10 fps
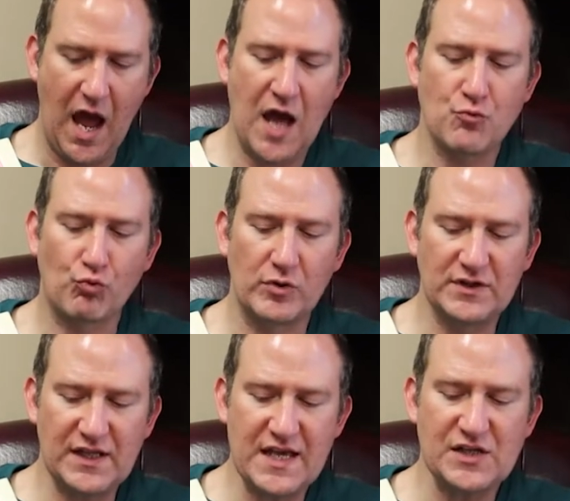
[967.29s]
and
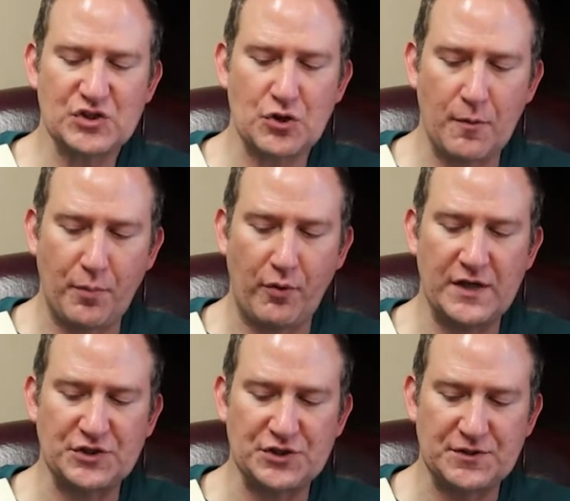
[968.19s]
released her
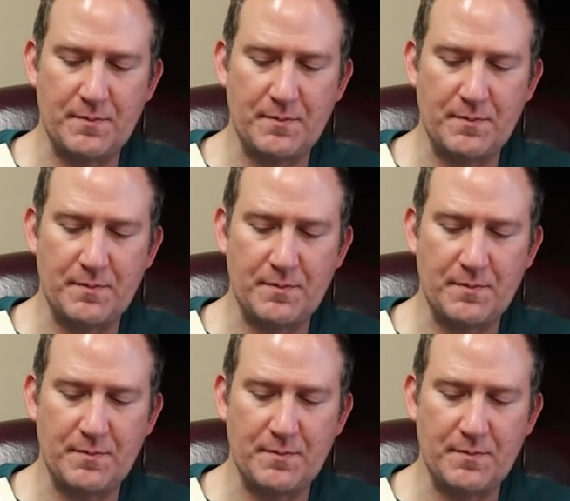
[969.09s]
precious